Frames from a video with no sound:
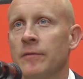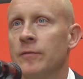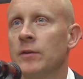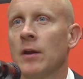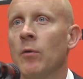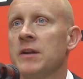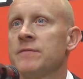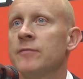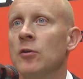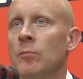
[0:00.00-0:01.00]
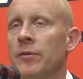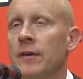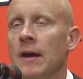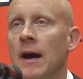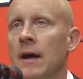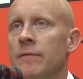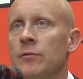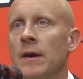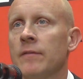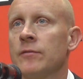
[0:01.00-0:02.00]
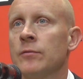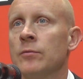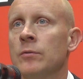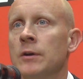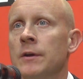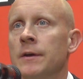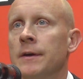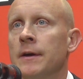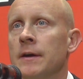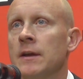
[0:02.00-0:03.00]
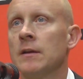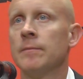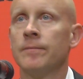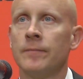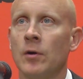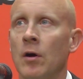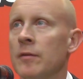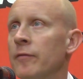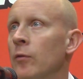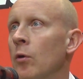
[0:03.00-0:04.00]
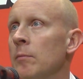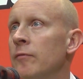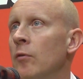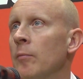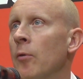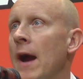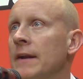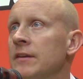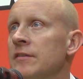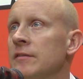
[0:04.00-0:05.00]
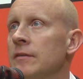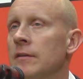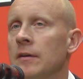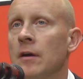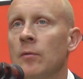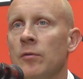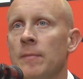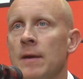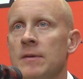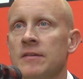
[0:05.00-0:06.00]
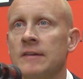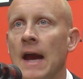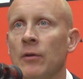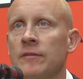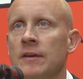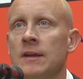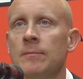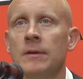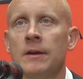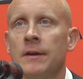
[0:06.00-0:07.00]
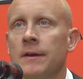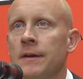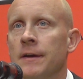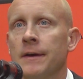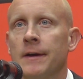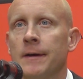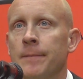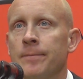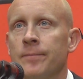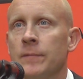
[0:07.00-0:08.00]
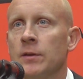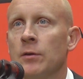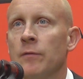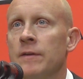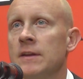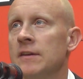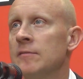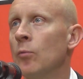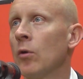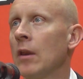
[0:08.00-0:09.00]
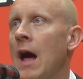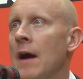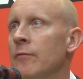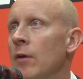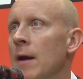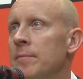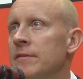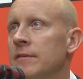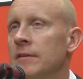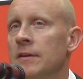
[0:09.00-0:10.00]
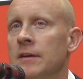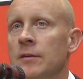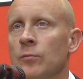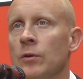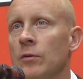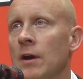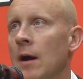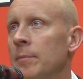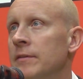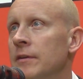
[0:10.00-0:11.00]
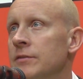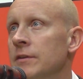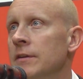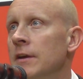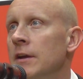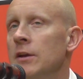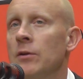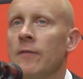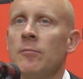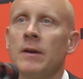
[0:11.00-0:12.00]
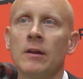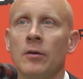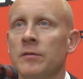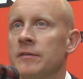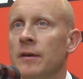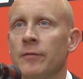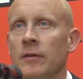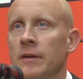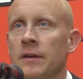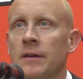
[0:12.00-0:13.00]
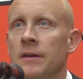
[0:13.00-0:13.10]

If you got to watch film with a guy, if you have to get him on the floor before practice with maybe a scout team, you know, if he needs more live reps in real competition, you know, everybody learns differently.